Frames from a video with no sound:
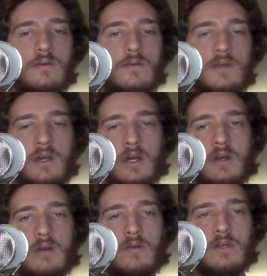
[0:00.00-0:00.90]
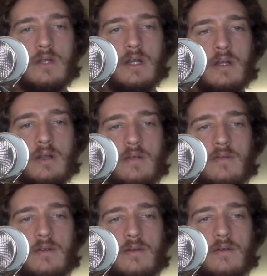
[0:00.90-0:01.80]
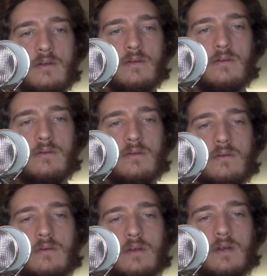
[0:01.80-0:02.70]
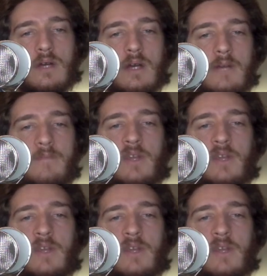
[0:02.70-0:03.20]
very slightly different. Okay,